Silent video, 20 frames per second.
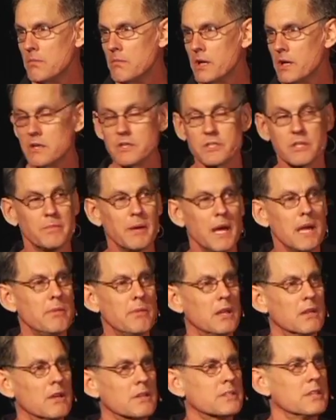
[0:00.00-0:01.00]
Because the
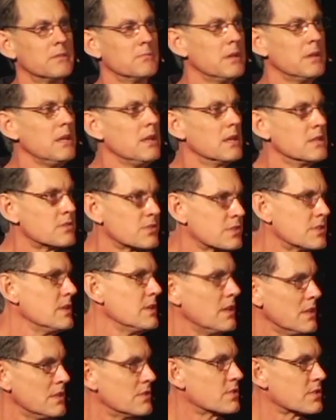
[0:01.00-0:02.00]
baby looked at me and
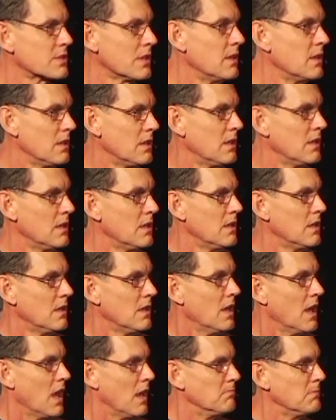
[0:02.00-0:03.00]
sees
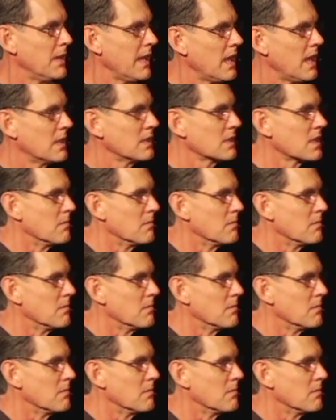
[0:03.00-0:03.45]
a man